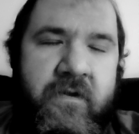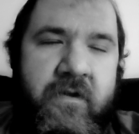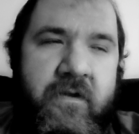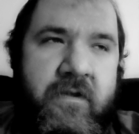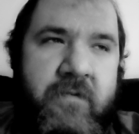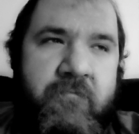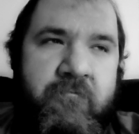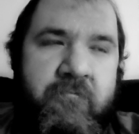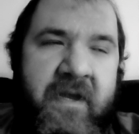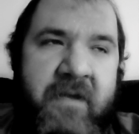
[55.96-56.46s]

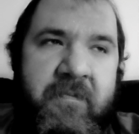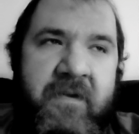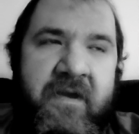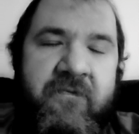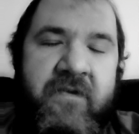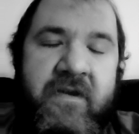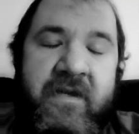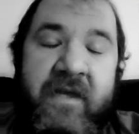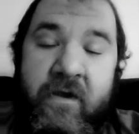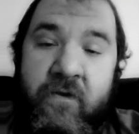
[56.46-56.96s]
maybe
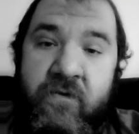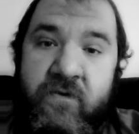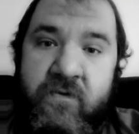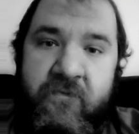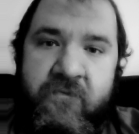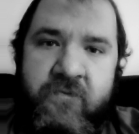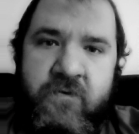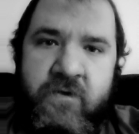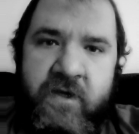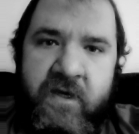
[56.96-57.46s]
even down to
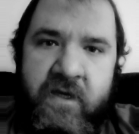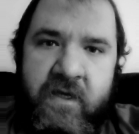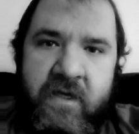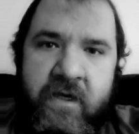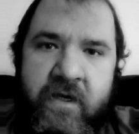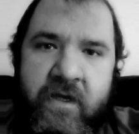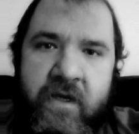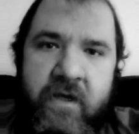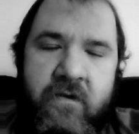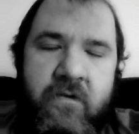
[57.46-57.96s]

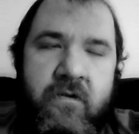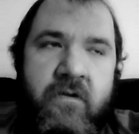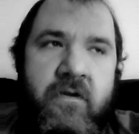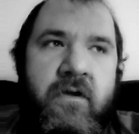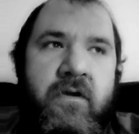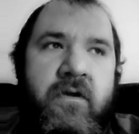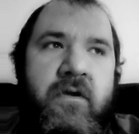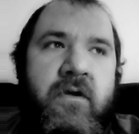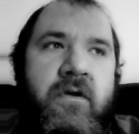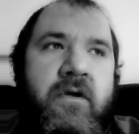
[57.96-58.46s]
49.
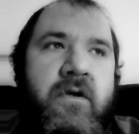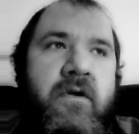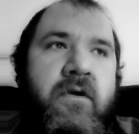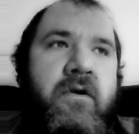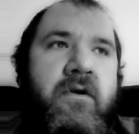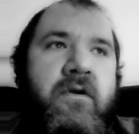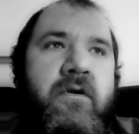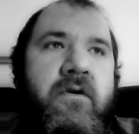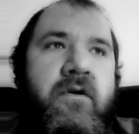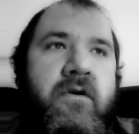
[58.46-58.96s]

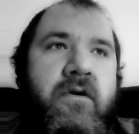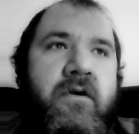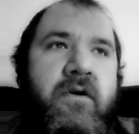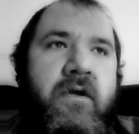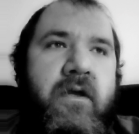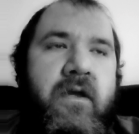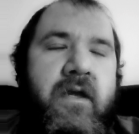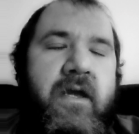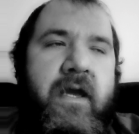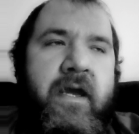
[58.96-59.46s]

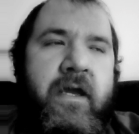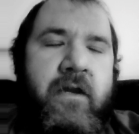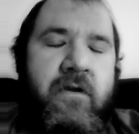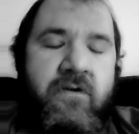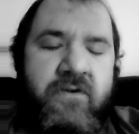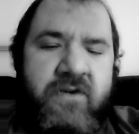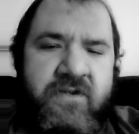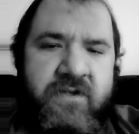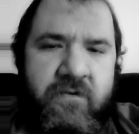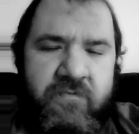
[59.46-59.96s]
And
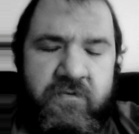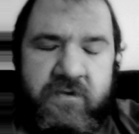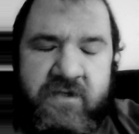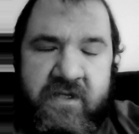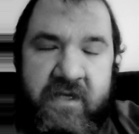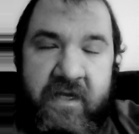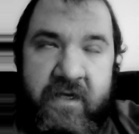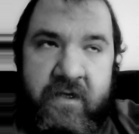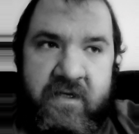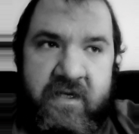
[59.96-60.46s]
also, the
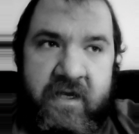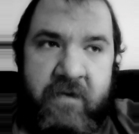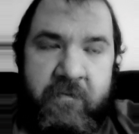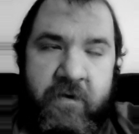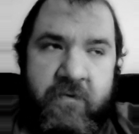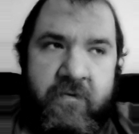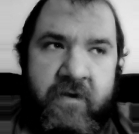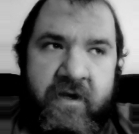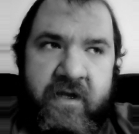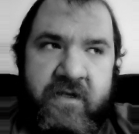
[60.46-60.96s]
Senate
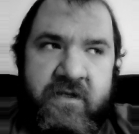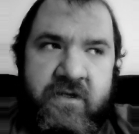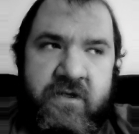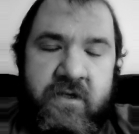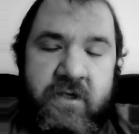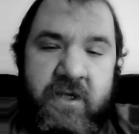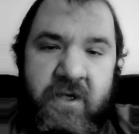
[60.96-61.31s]
Democrats,